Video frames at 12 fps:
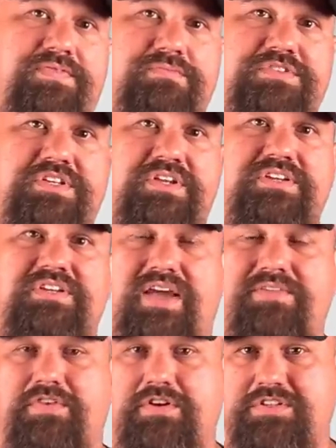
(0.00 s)
from seeing
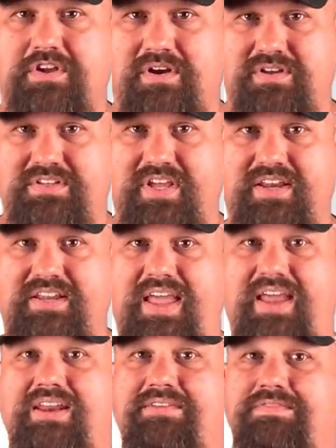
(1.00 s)
diverse content,
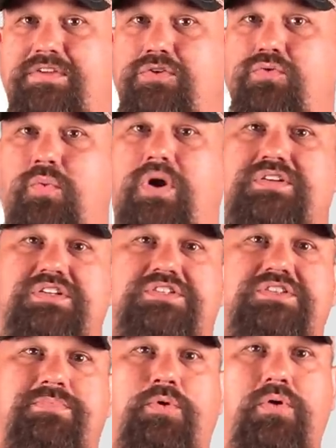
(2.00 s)
and if you want to
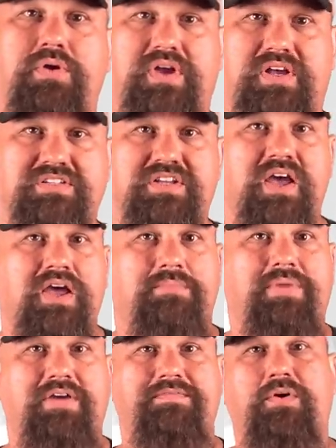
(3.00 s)
support us
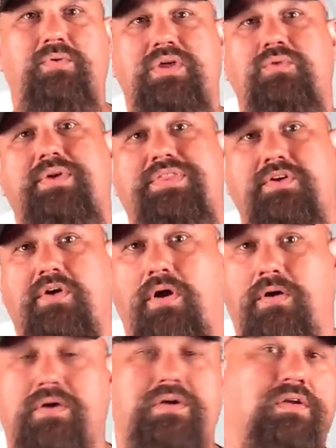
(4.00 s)
by voting with your
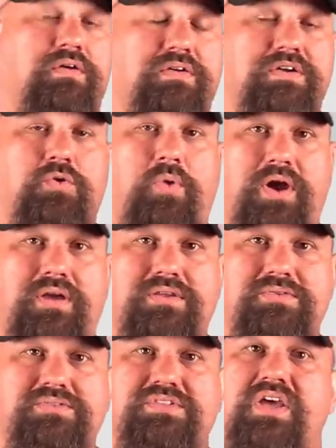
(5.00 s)
hard-earned
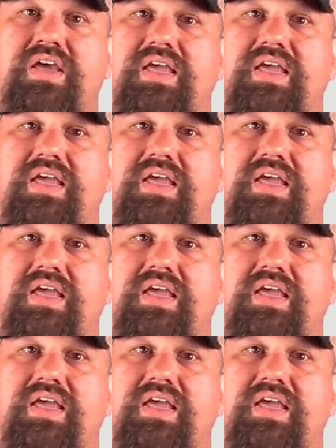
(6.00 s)
Quatloos,